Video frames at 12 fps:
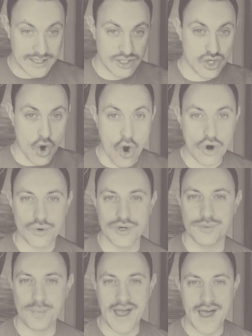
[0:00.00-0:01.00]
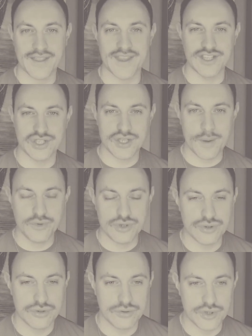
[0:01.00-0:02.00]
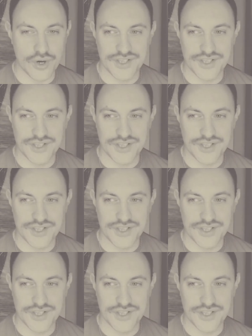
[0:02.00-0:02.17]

awkward path. And some choices